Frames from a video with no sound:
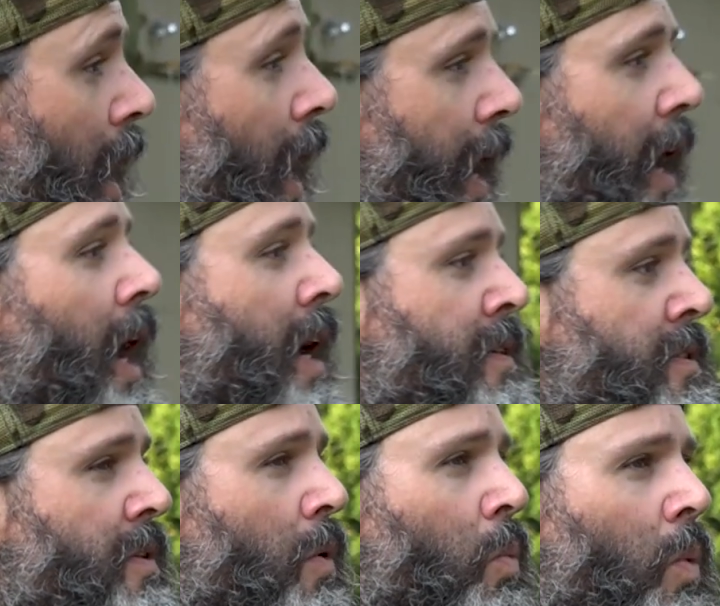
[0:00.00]

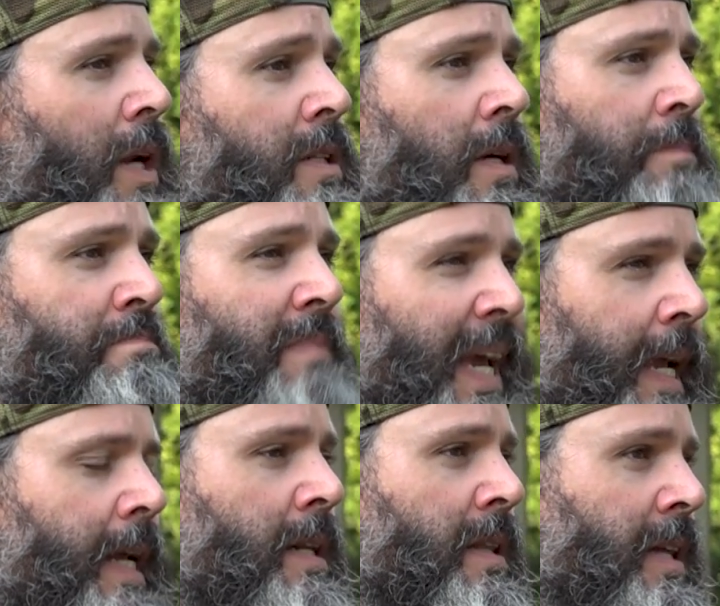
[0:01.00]
And one of the
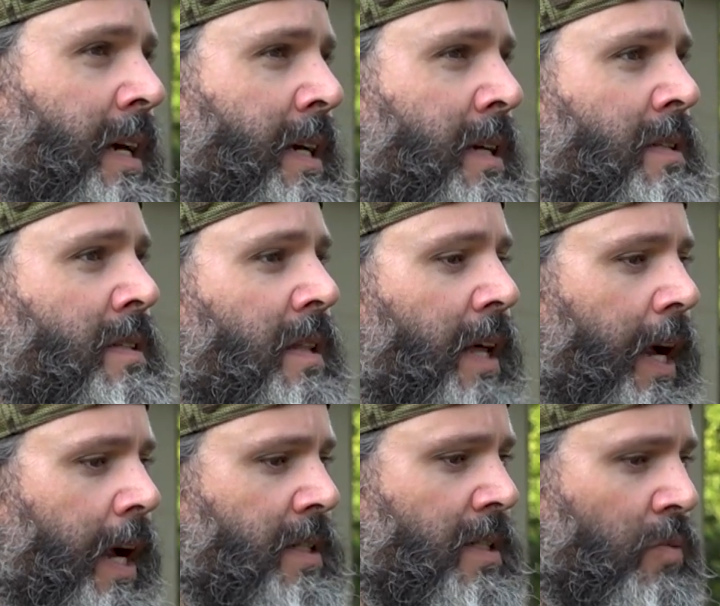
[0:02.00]
main things
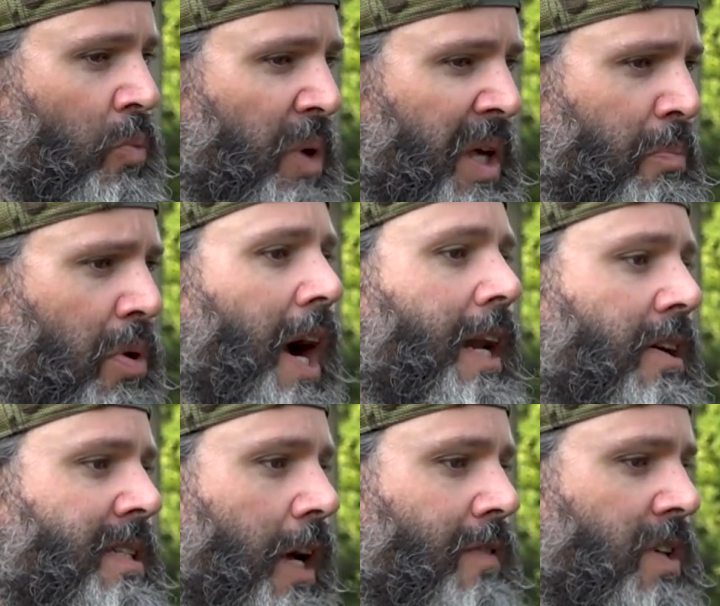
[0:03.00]
that we pride
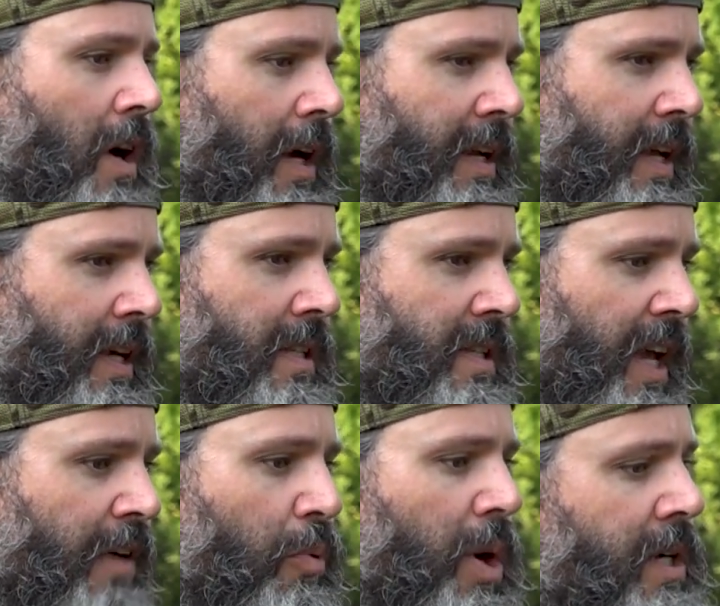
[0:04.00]
ourselves on is,
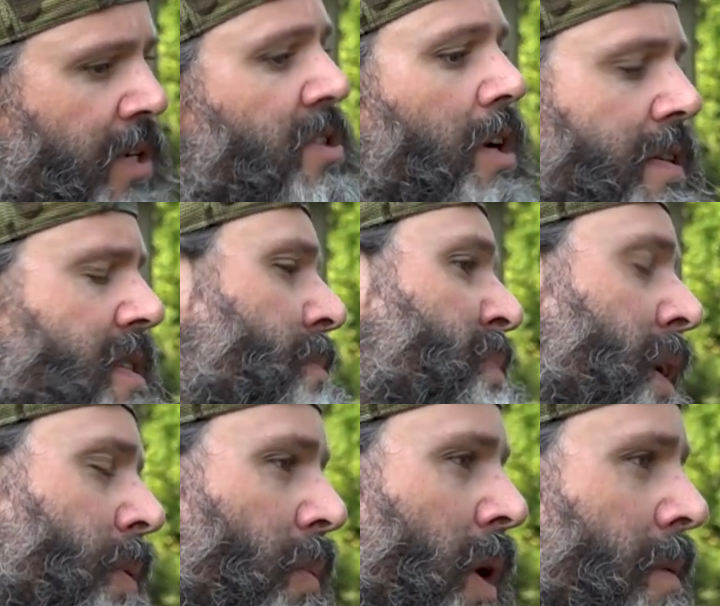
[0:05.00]
if we're going to start something,
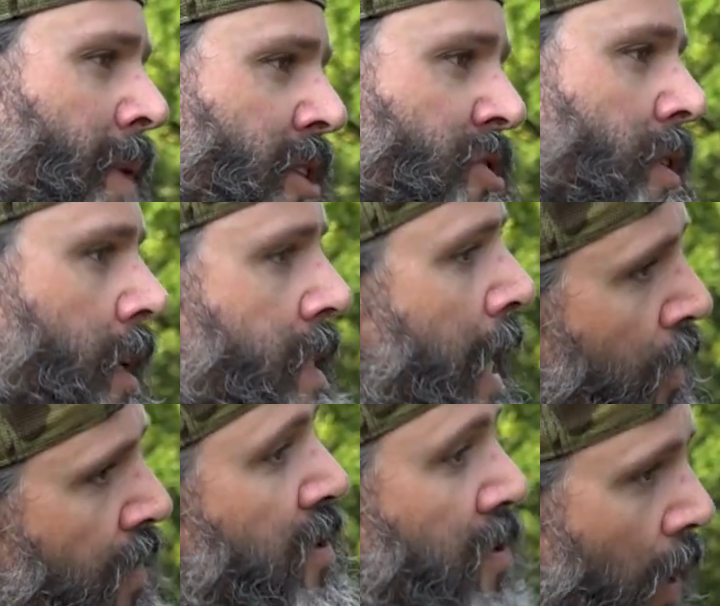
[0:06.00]
we want to make sure that it's
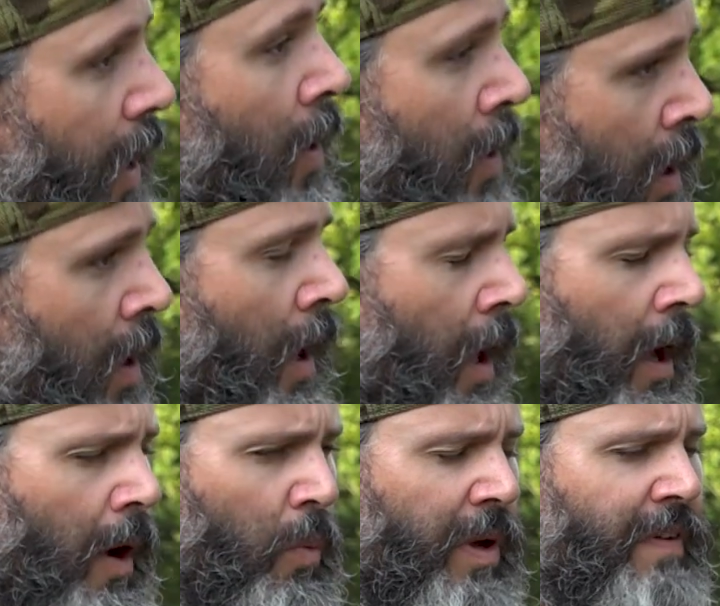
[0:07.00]
healthy soil.
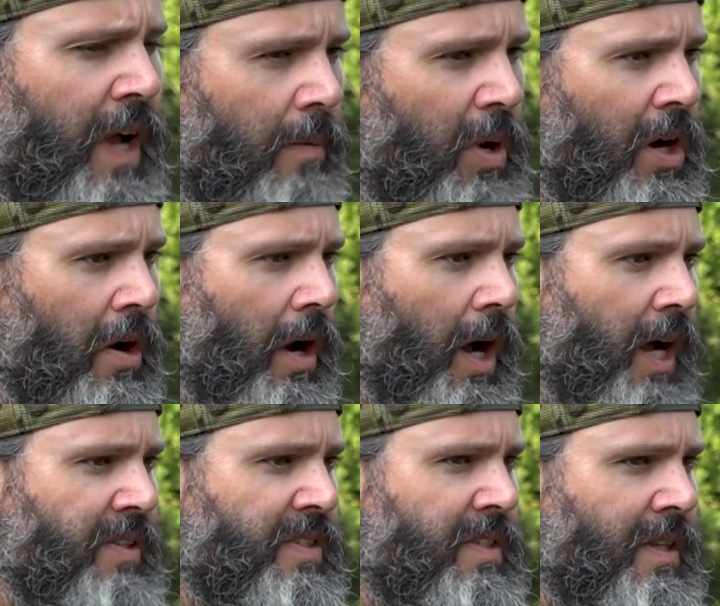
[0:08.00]
We've come
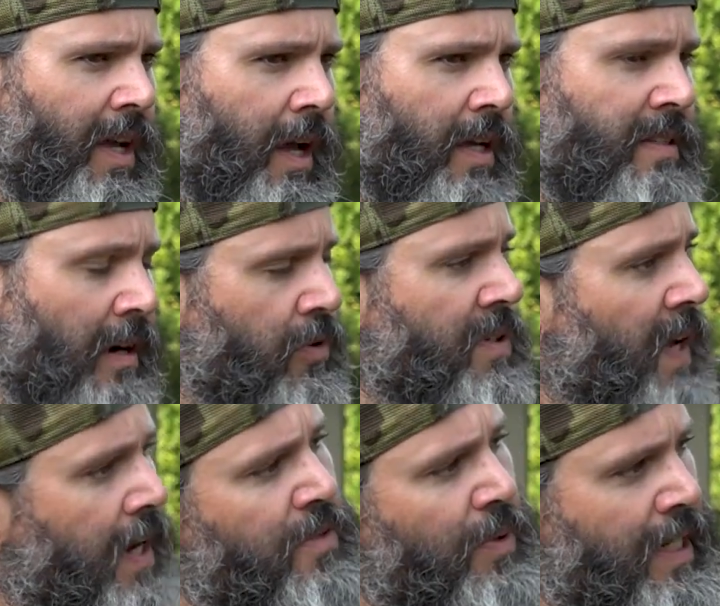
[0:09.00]
across several
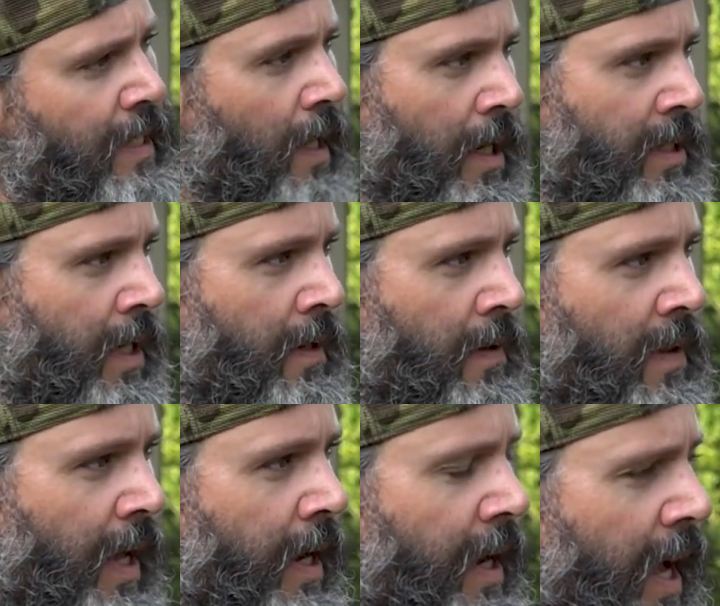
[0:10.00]
sites within London
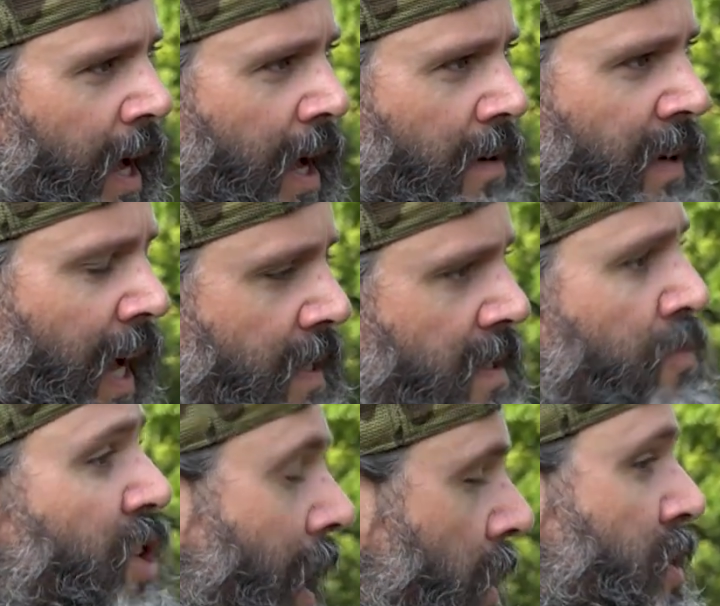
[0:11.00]
that have had some
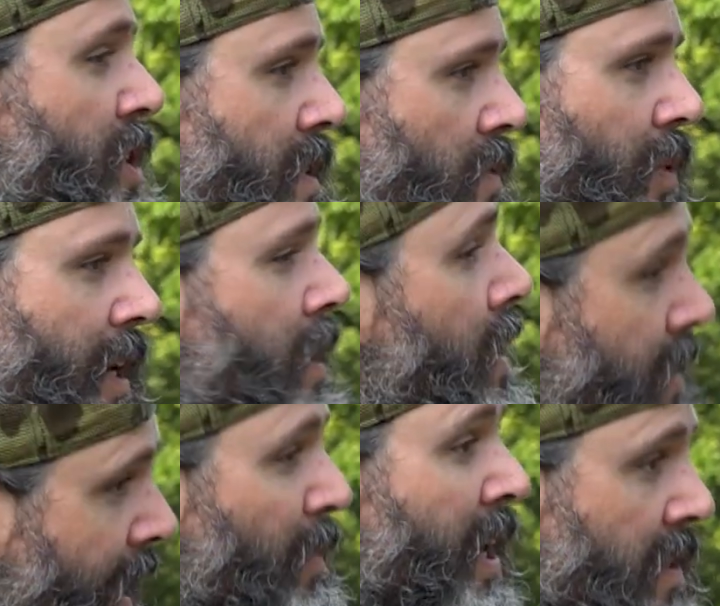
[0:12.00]
challenges with
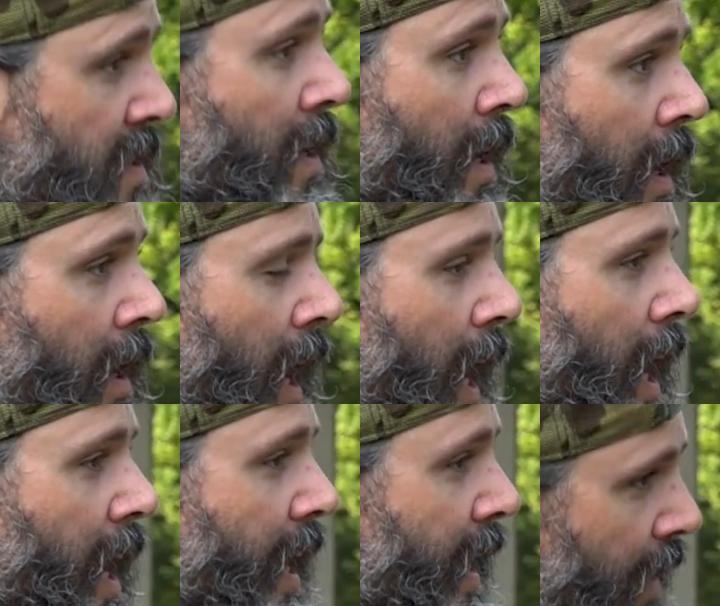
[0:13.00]
contaminants
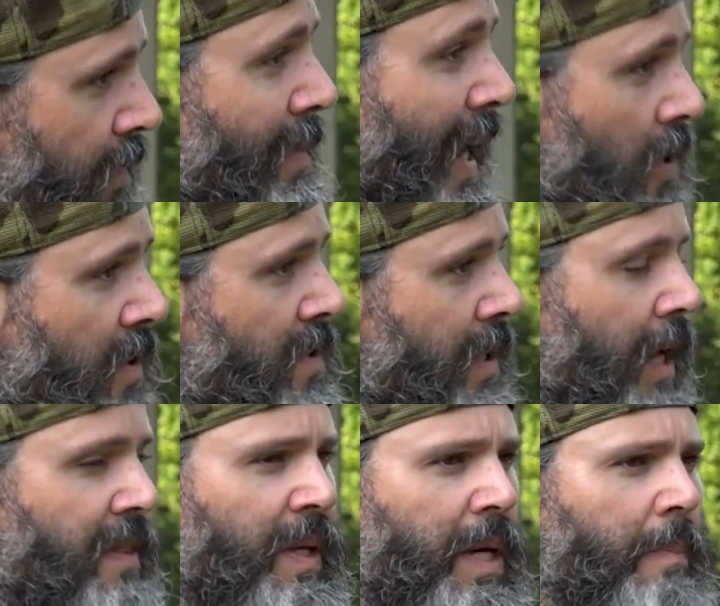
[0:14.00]
and heavy metals that I
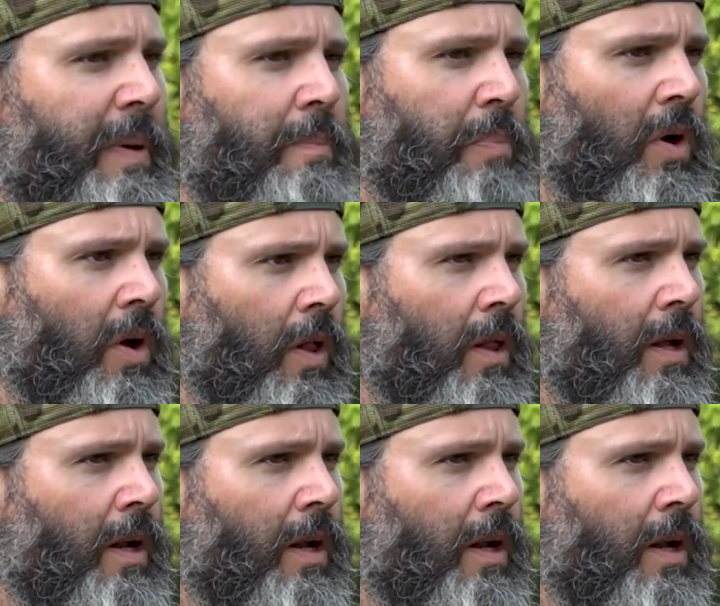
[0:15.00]
think people,